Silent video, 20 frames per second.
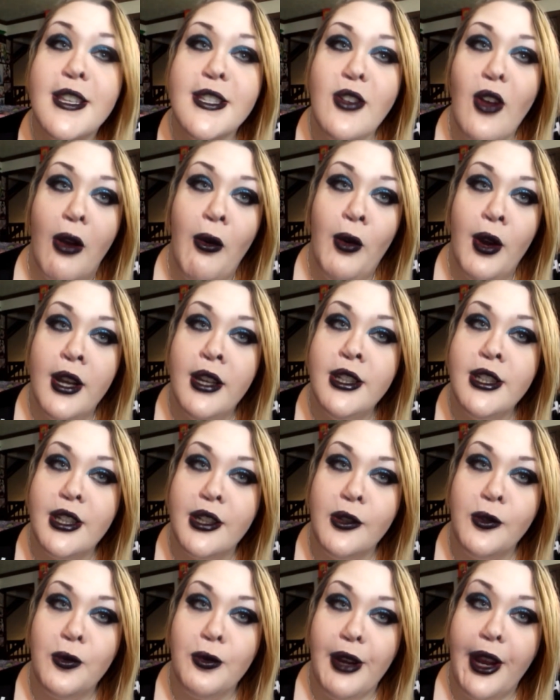So I wanted
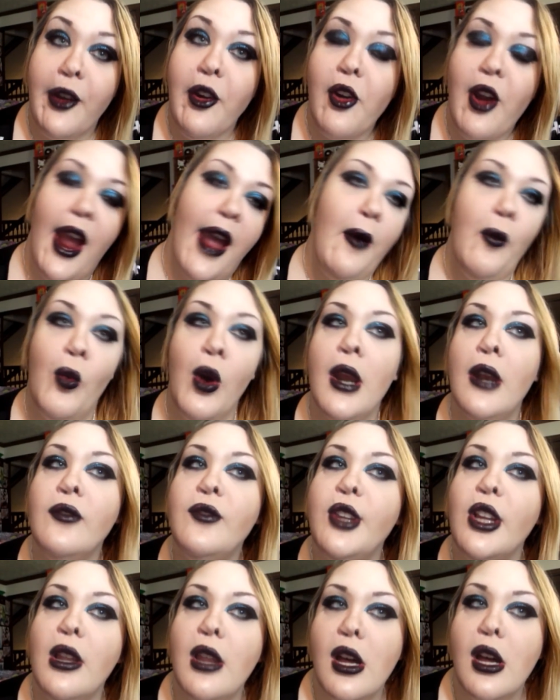to recreate one
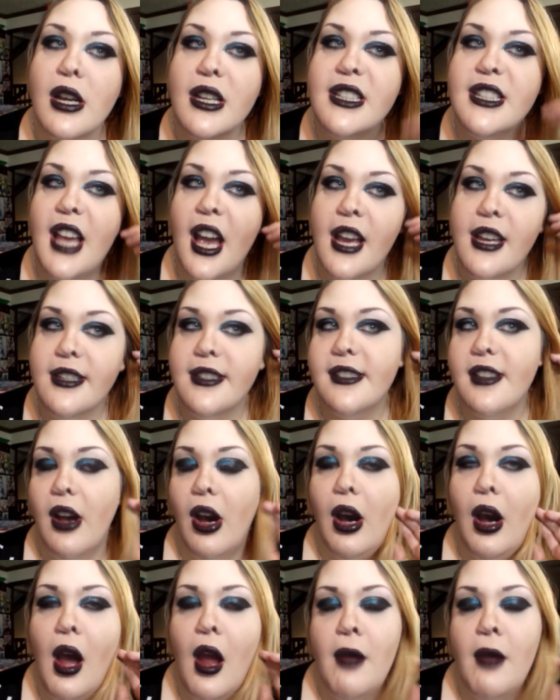of the looks I saw.